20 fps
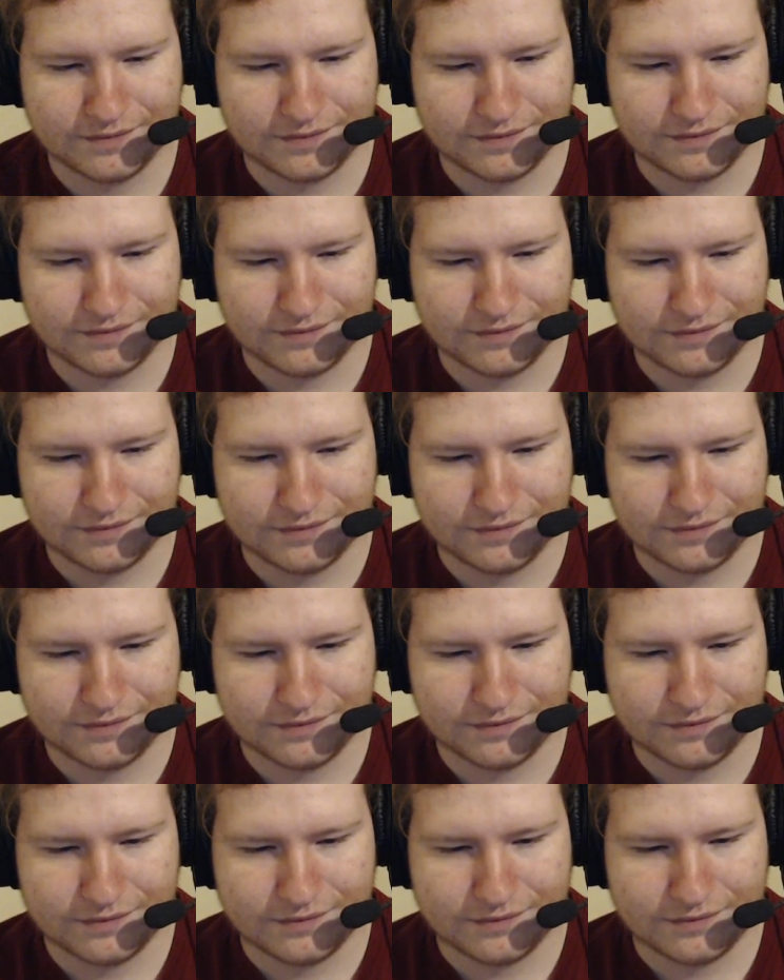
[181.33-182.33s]

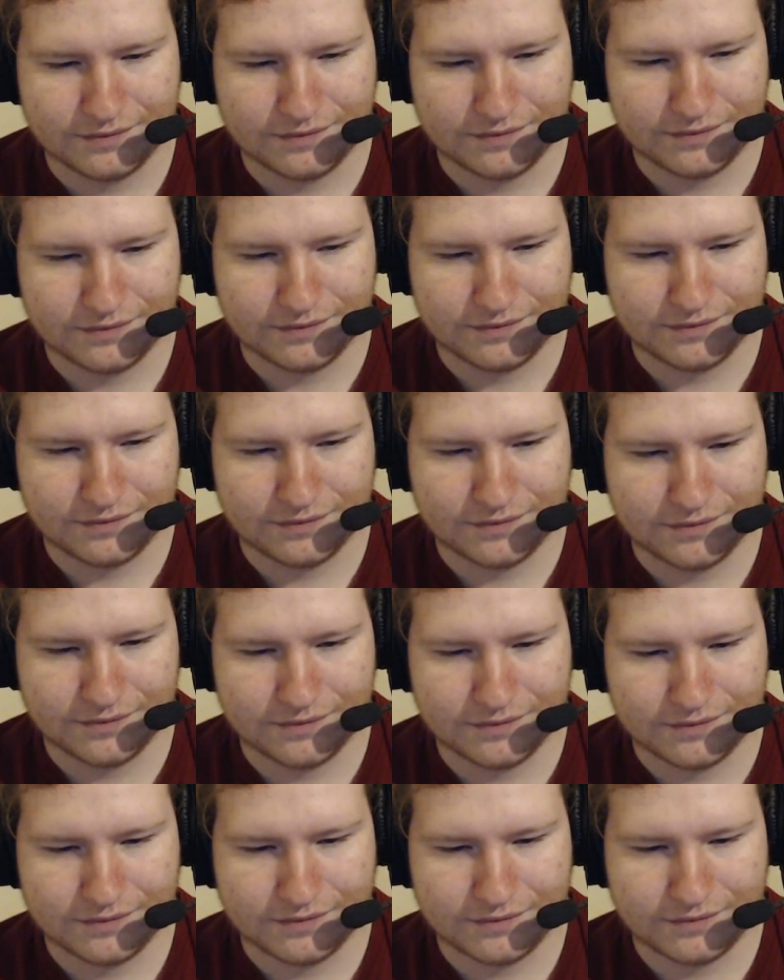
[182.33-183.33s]

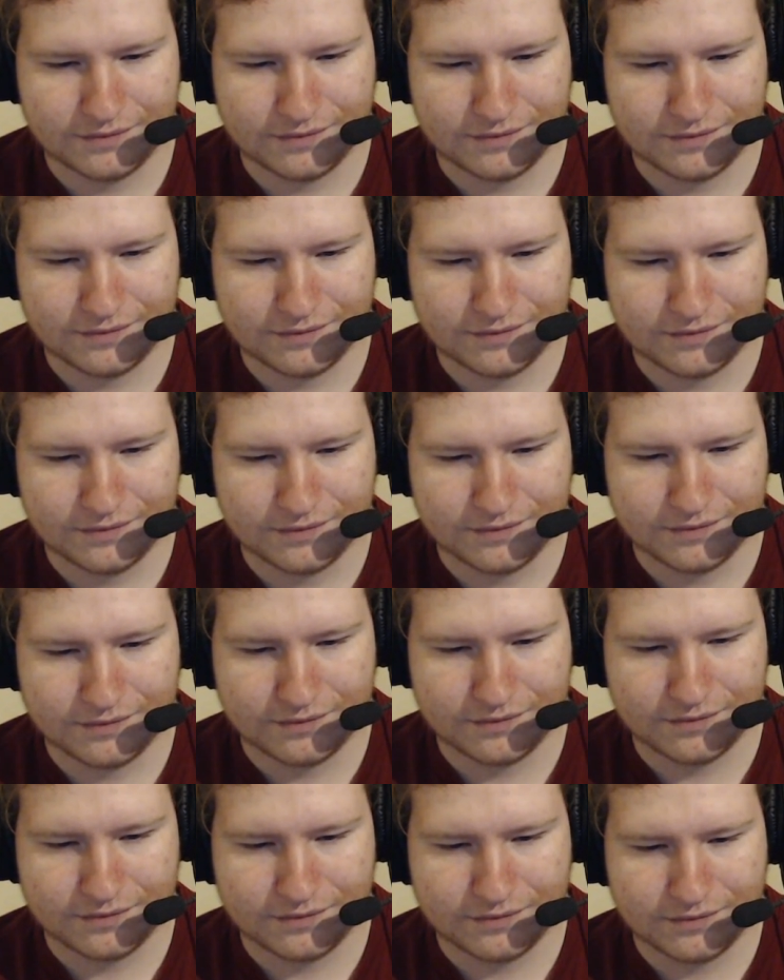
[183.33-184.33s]
(silence)